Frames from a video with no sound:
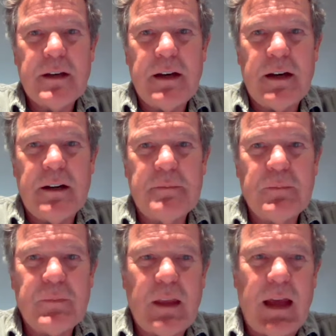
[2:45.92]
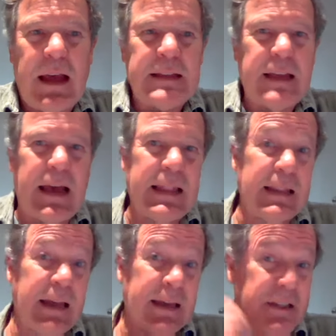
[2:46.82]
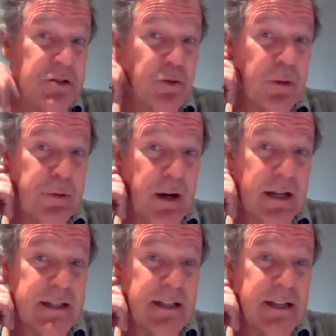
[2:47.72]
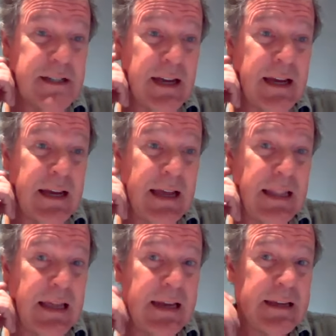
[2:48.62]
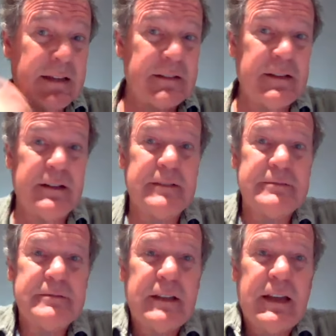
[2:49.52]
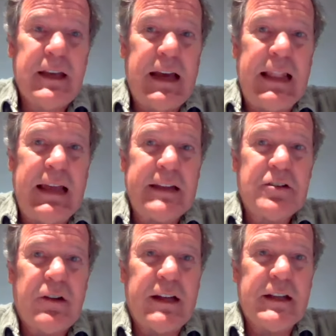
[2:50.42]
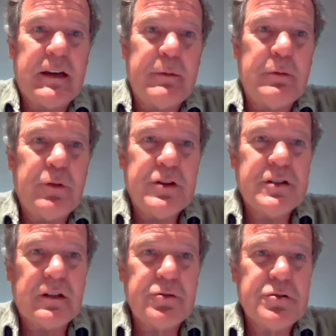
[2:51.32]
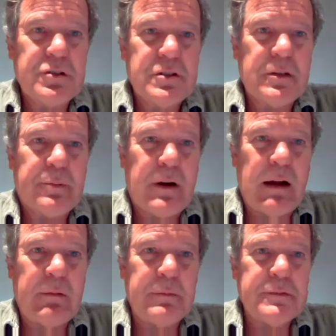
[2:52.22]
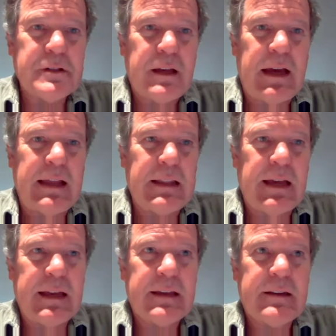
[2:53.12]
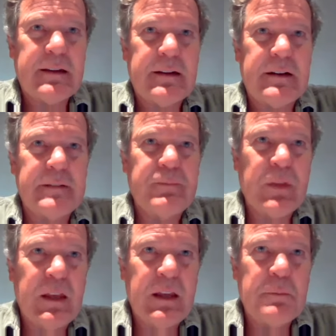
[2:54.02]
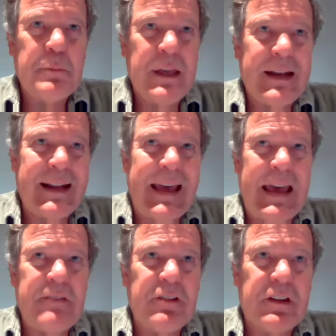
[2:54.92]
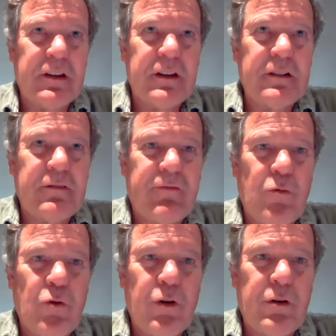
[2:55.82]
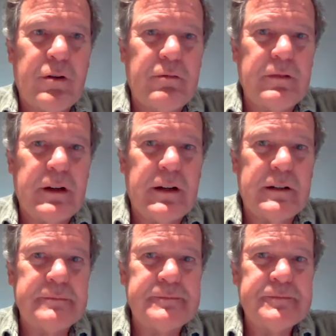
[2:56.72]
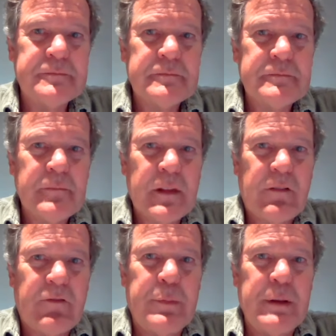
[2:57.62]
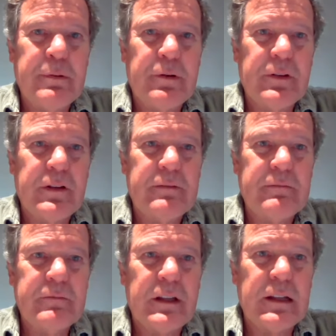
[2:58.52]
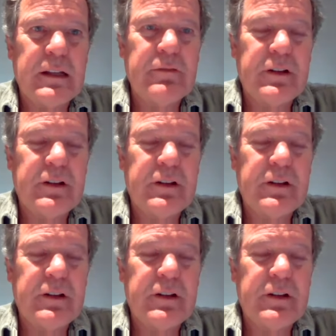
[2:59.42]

Um, I, I, I, enjoy the process. I, I like, uh, I like trying to come up with solutions to problems. I like, uh, being an advocate for um, for people that that live